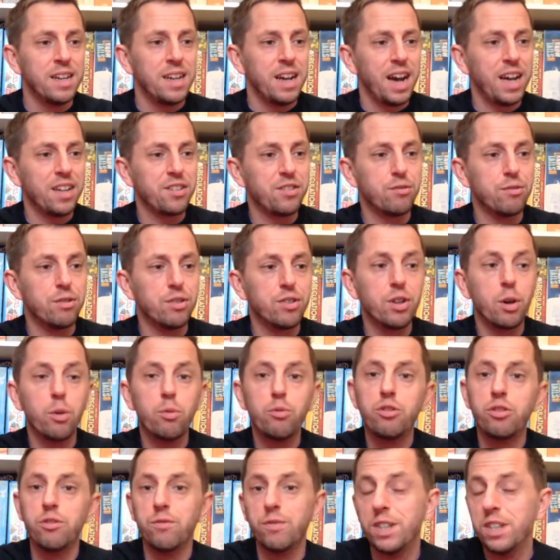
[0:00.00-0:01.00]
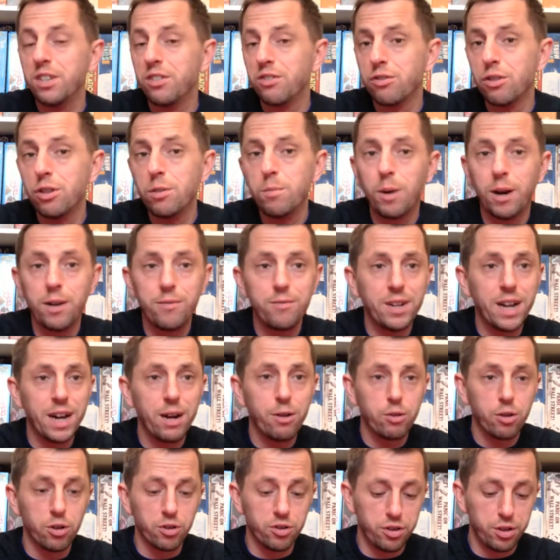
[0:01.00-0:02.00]
As a result of this group, I've now
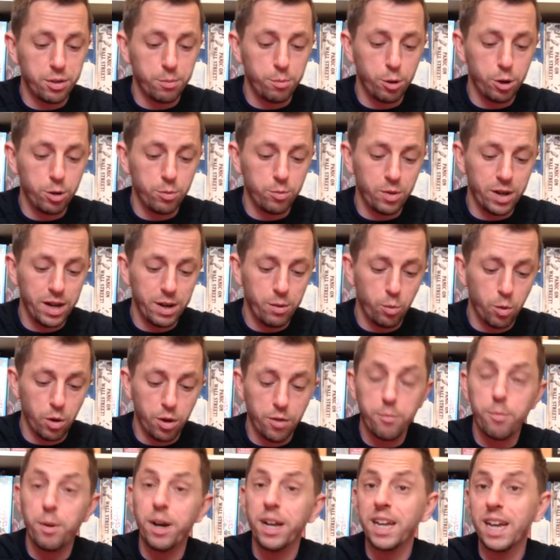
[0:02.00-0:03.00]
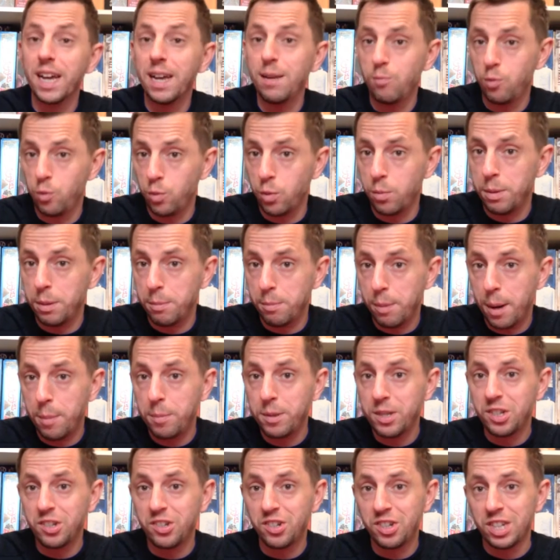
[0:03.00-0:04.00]
got to the point where one of my games will be
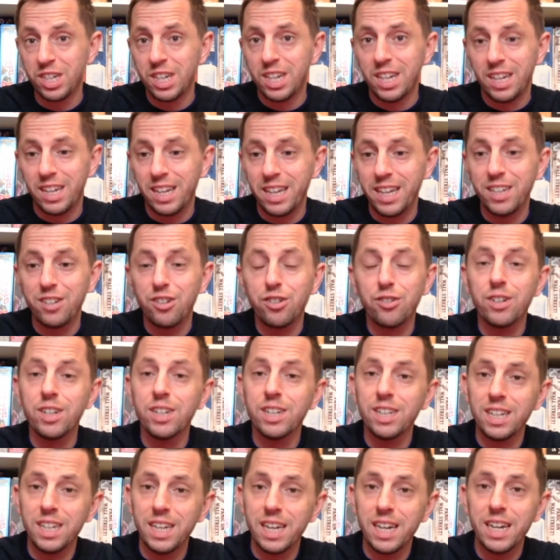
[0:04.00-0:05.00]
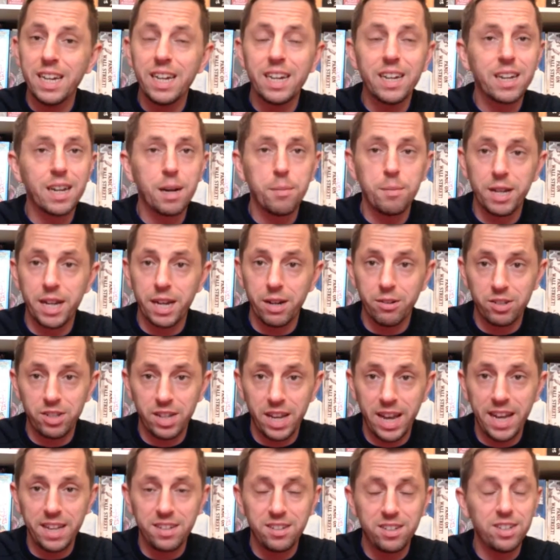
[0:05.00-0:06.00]
published later in the year, coming out at
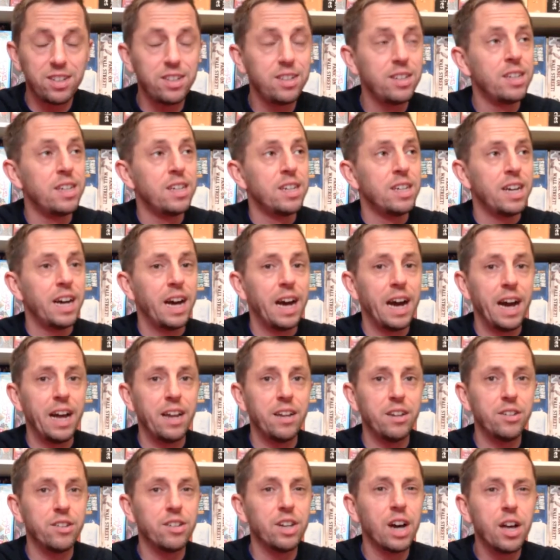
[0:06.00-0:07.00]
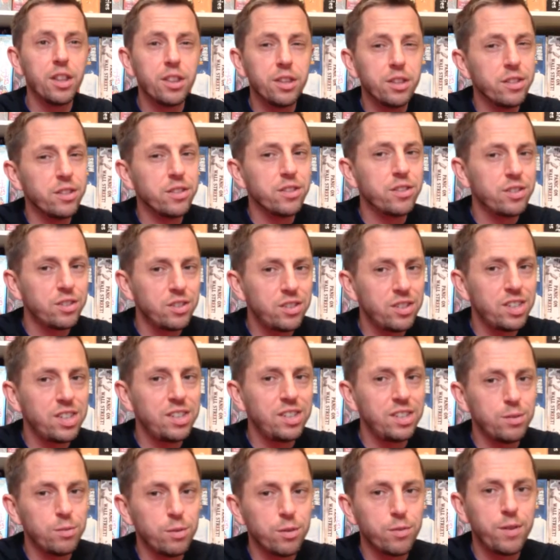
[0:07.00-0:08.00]
Essen, and others
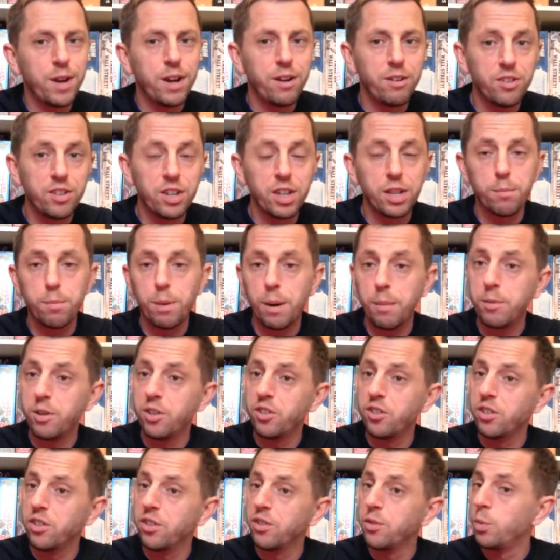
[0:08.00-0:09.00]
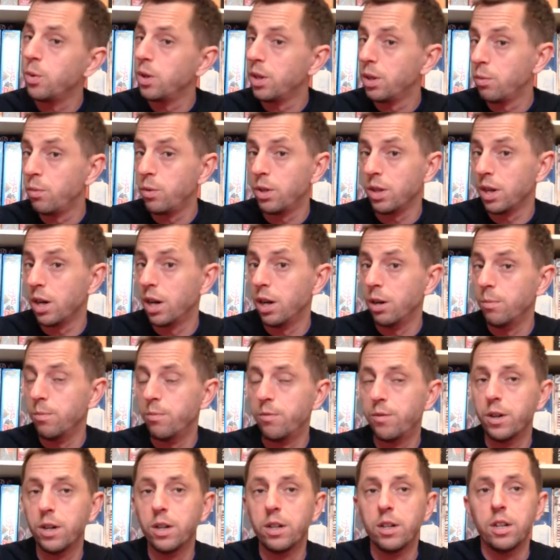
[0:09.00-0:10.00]
sitting with various other publishers with a hope
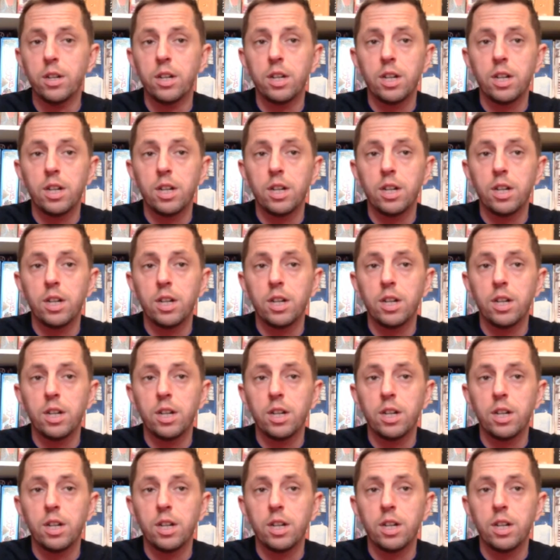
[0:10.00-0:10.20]
for